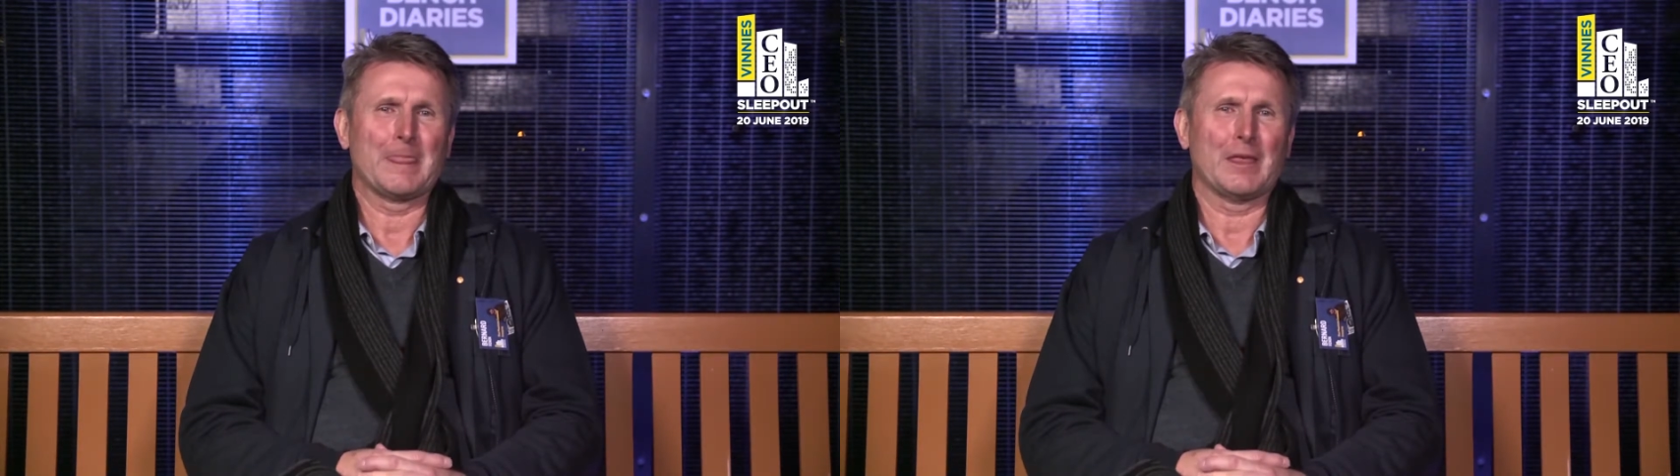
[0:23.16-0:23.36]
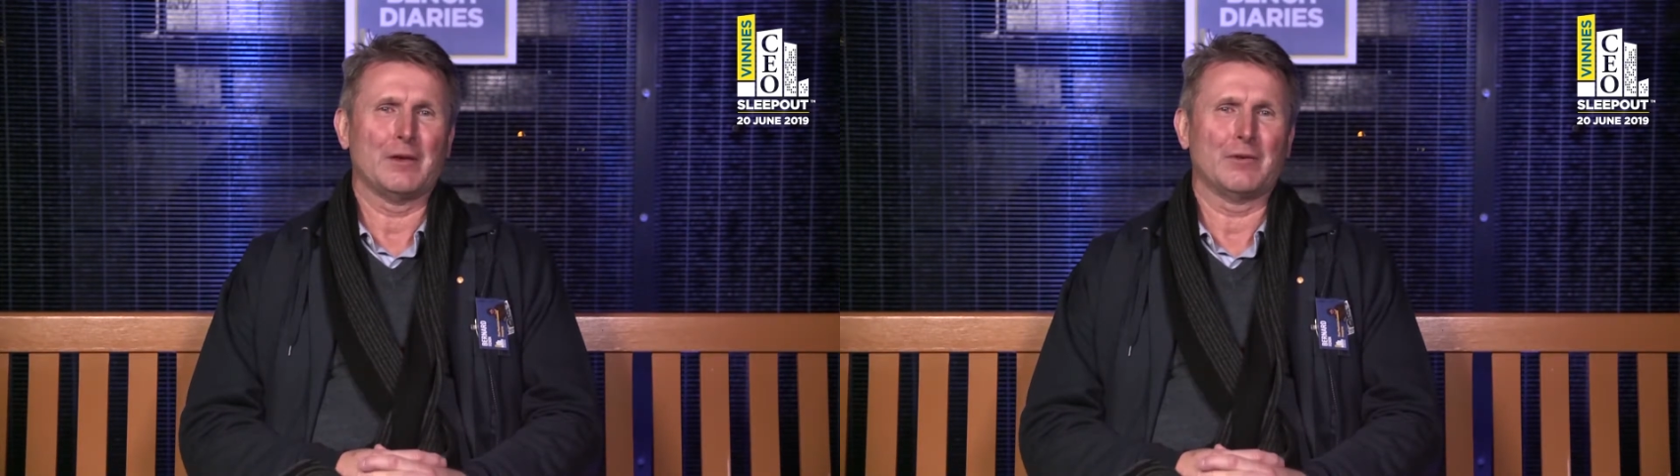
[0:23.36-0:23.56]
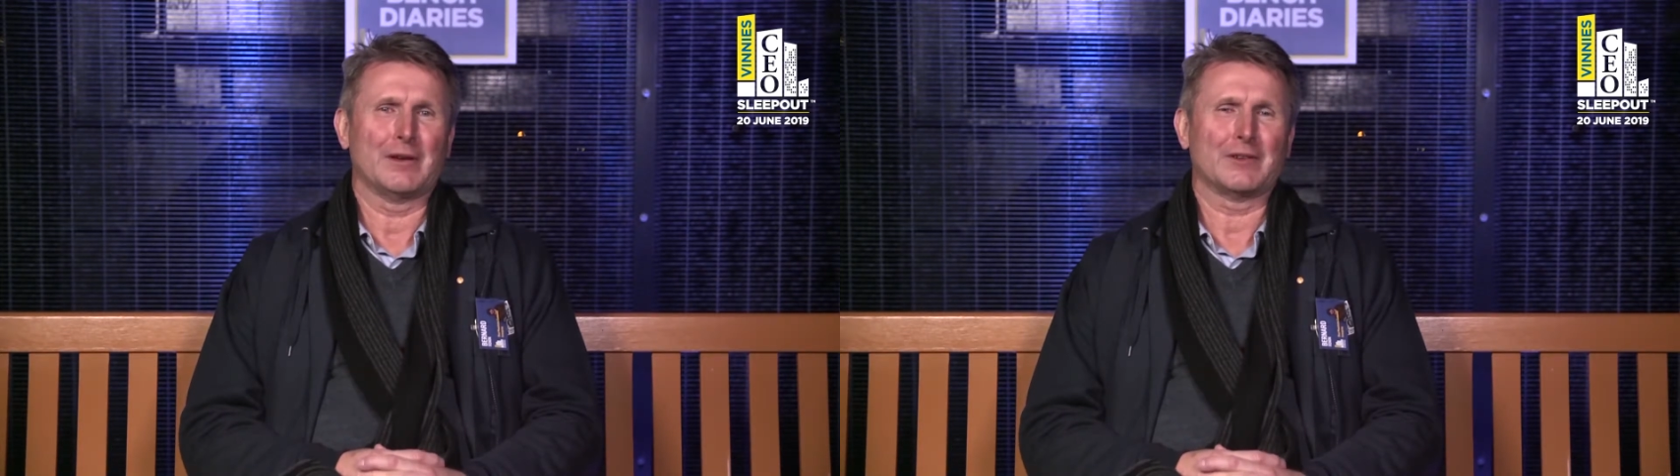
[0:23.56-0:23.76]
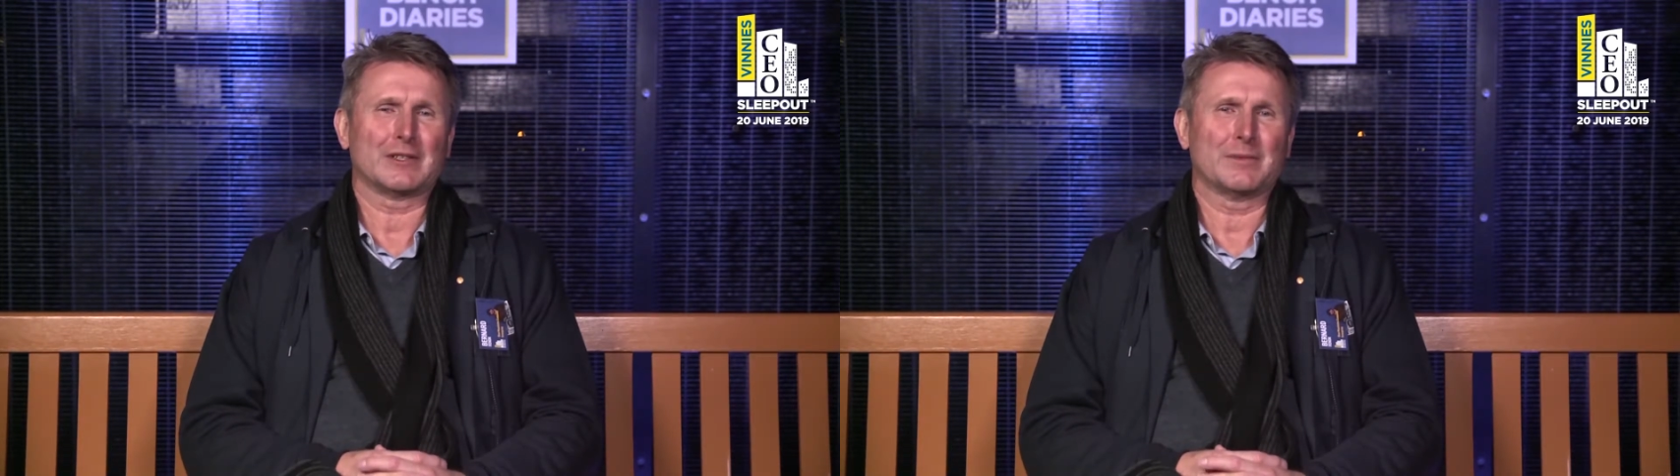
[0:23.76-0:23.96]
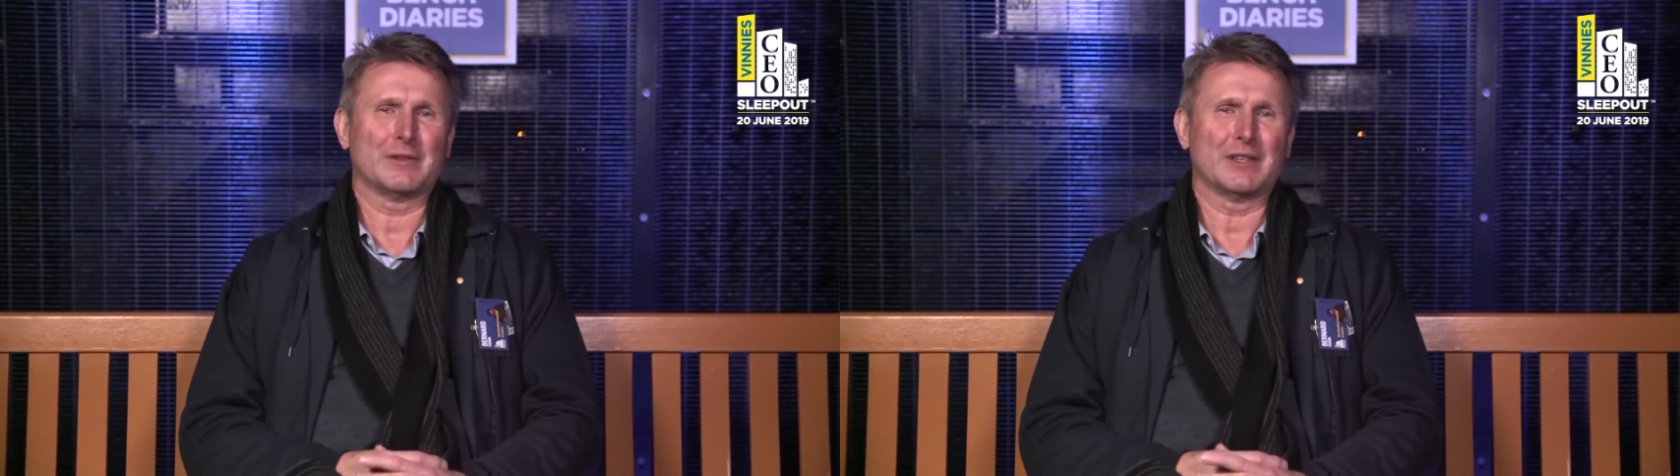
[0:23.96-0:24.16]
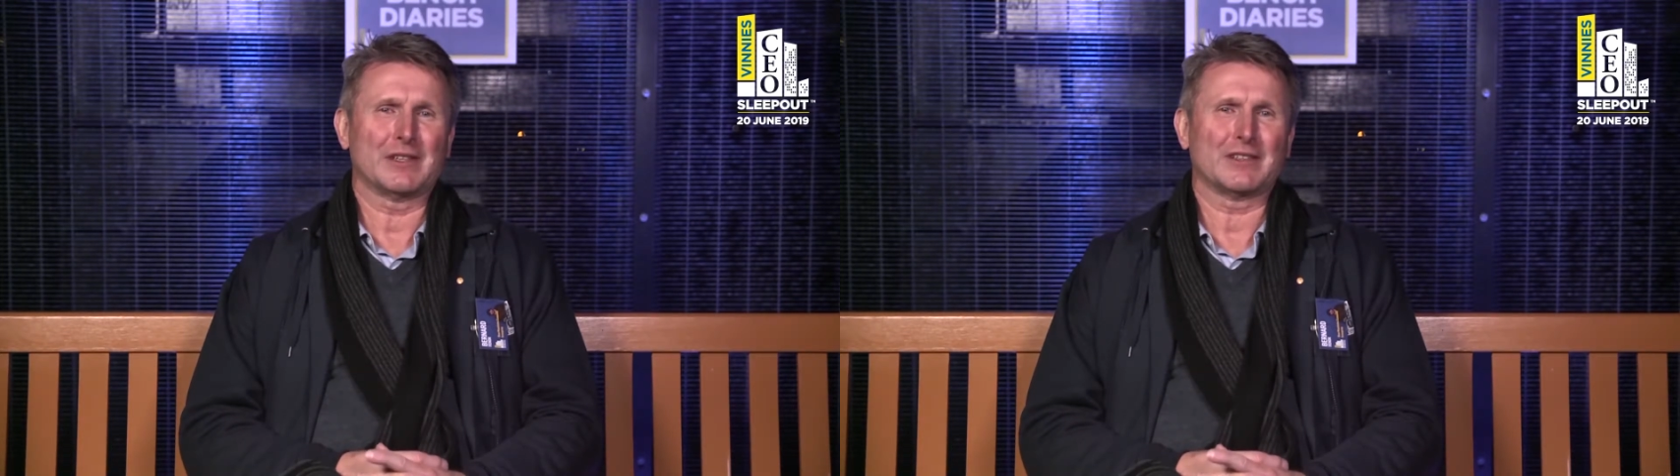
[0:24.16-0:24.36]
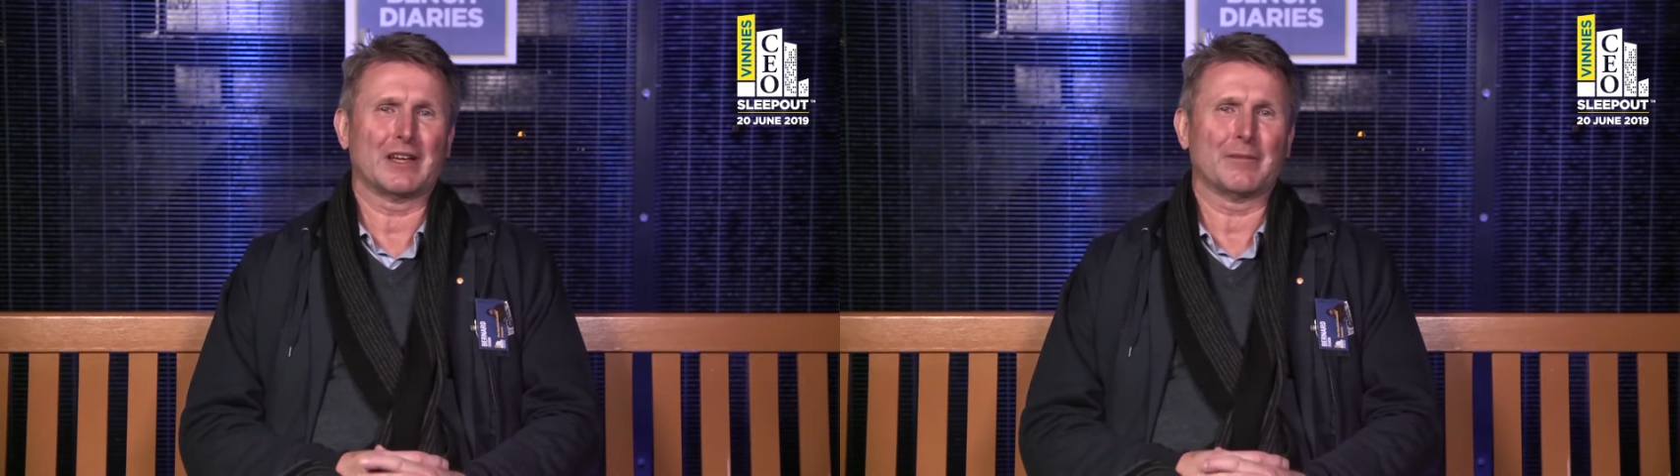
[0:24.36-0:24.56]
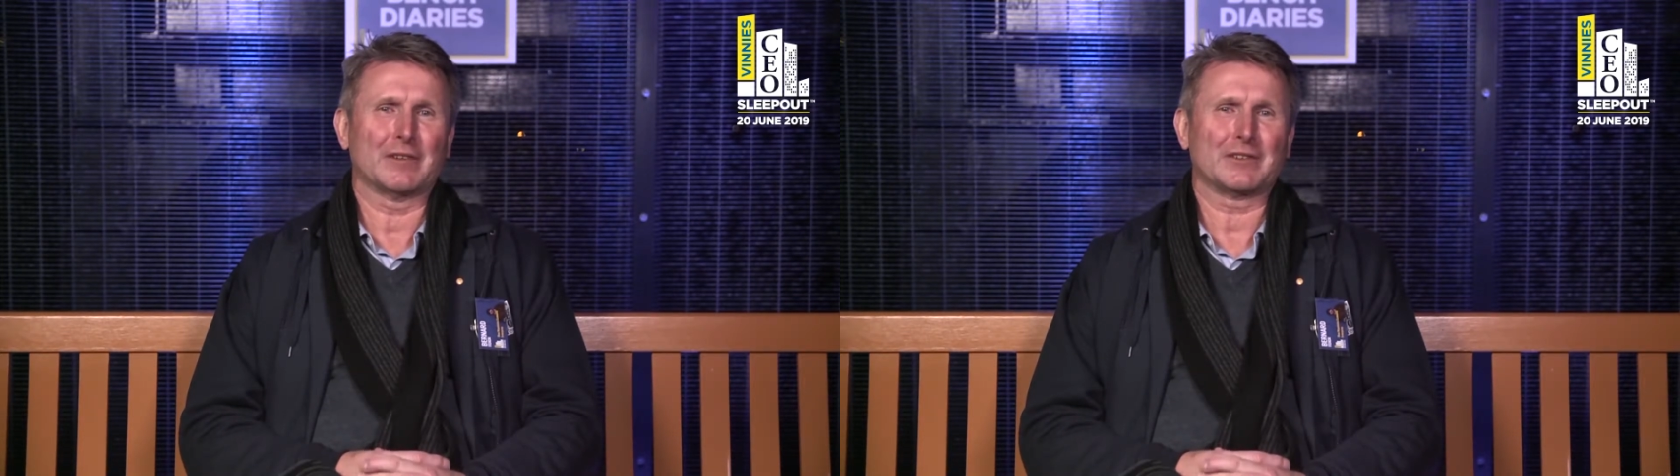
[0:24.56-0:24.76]
who have experienced
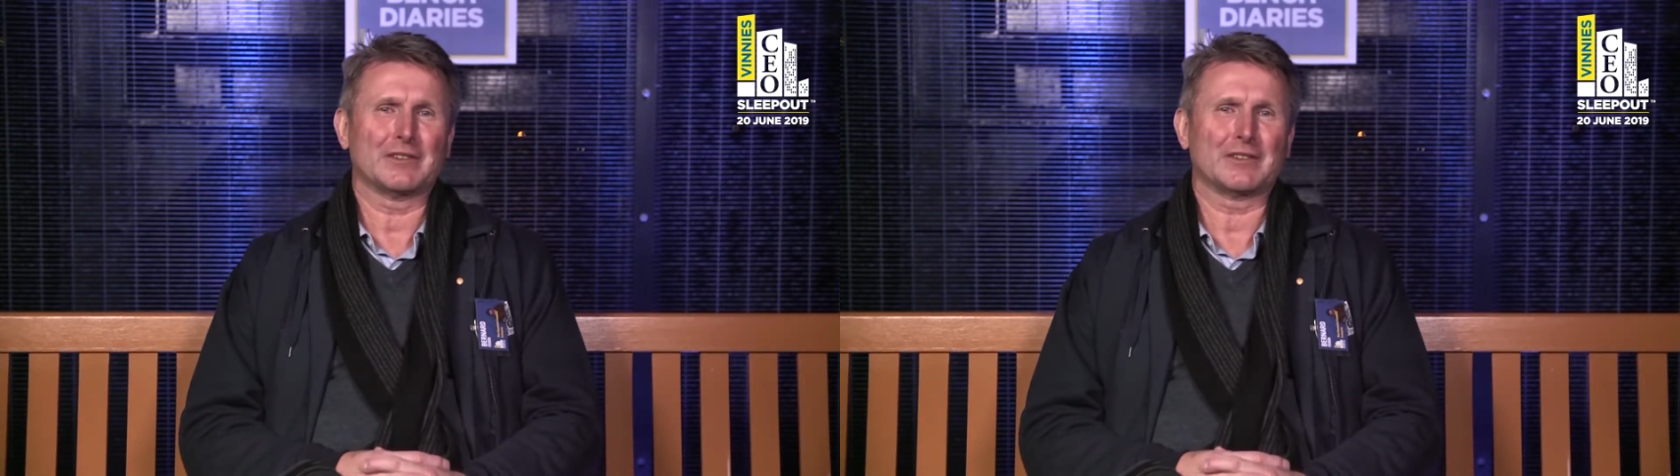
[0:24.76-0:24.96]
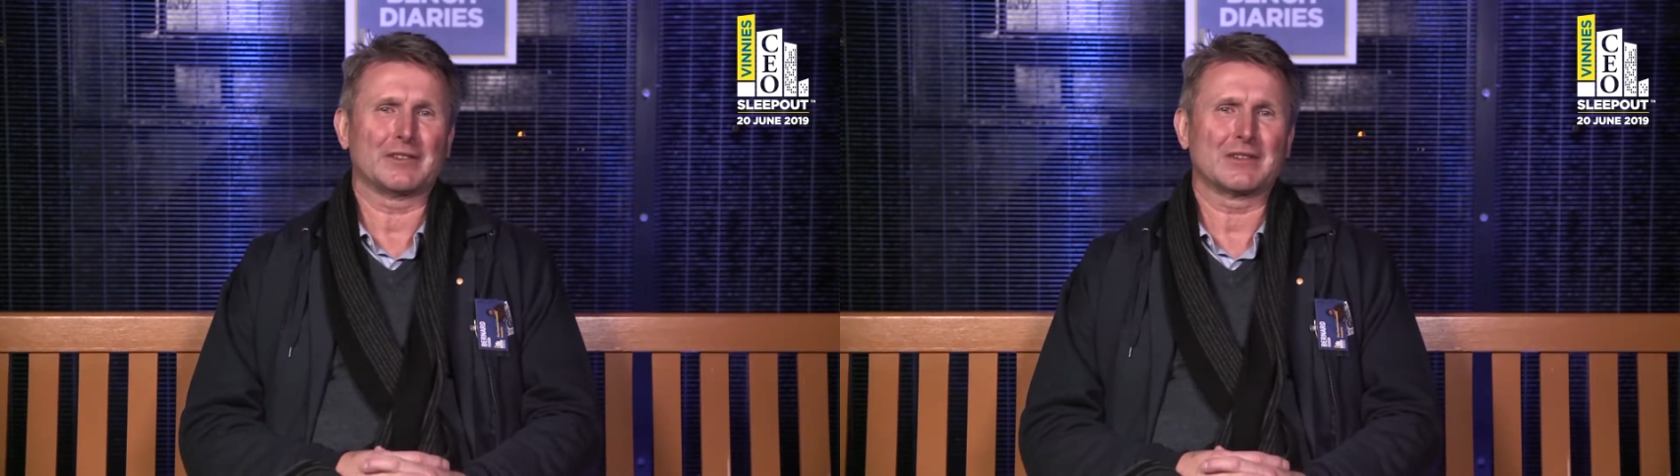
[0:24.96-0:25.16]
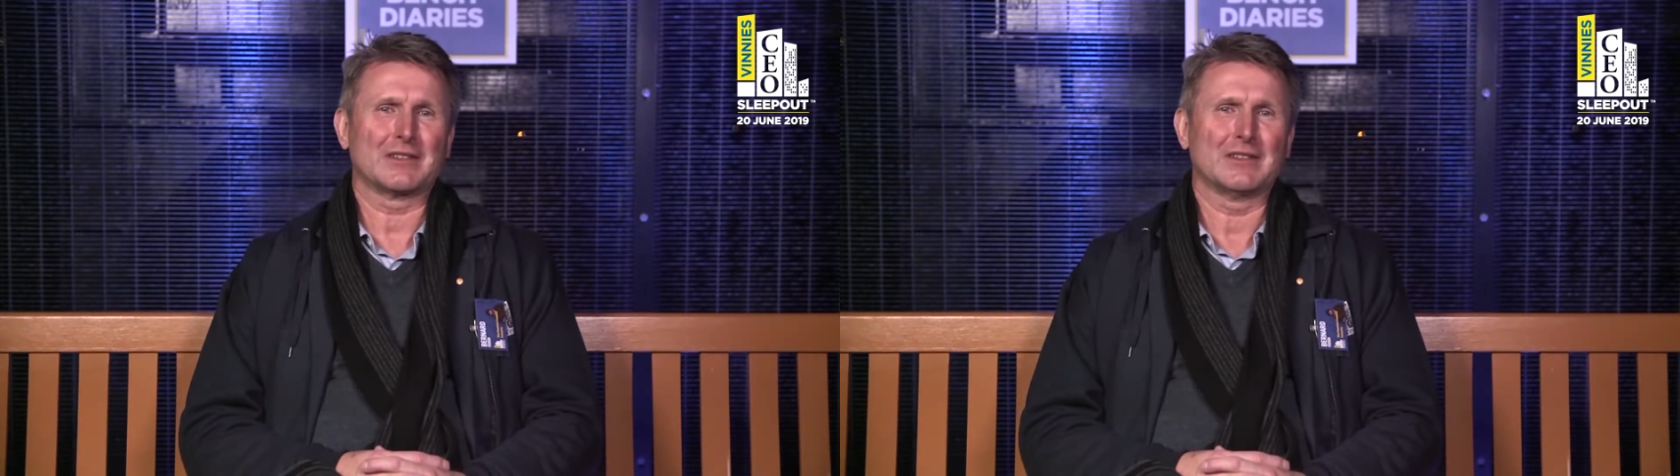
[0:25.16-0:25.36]
homelessness,